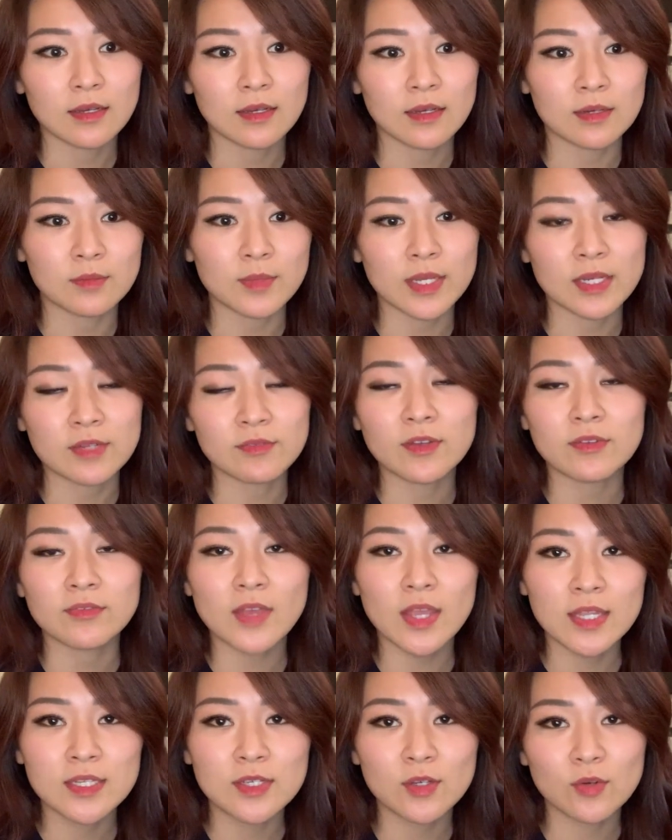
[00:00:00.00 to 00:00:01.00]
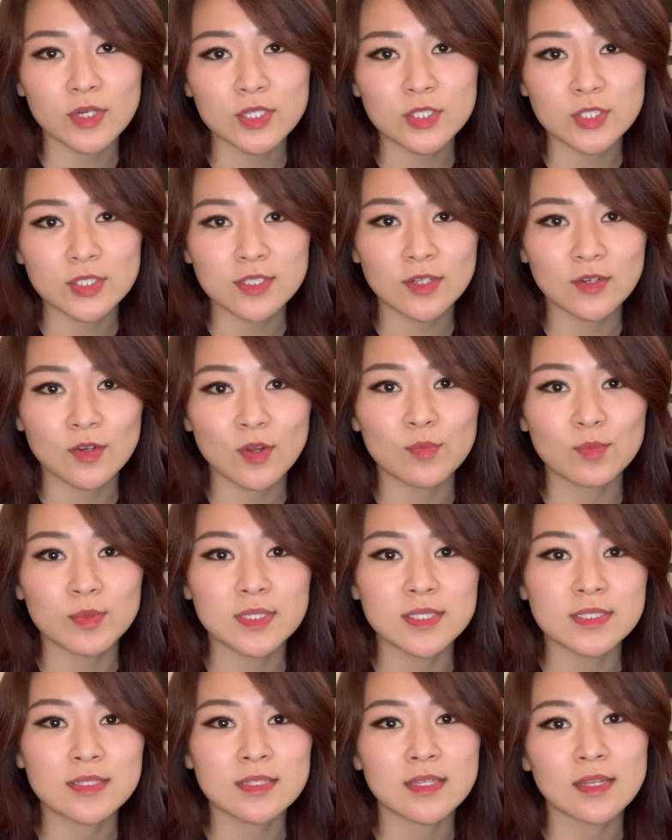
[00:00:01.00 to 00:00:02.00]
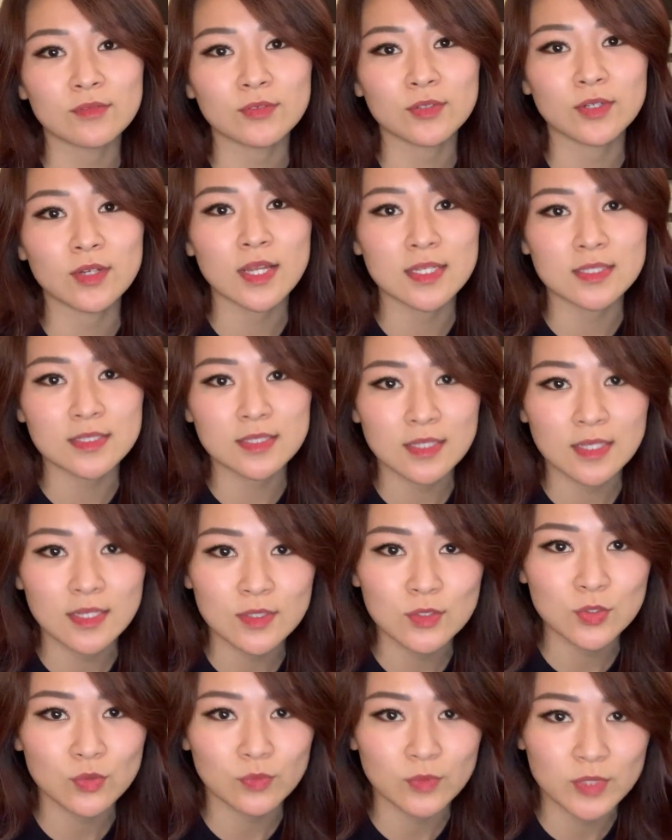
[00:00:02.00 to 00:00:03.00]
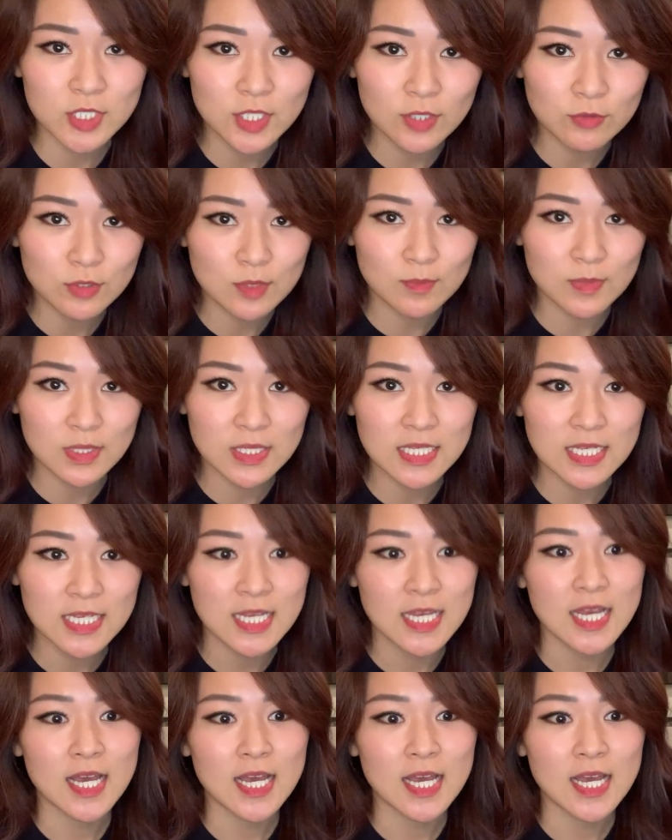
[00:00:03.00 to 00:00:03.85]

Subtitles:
And if you have any questions at all, please never hesitate to reach out to me.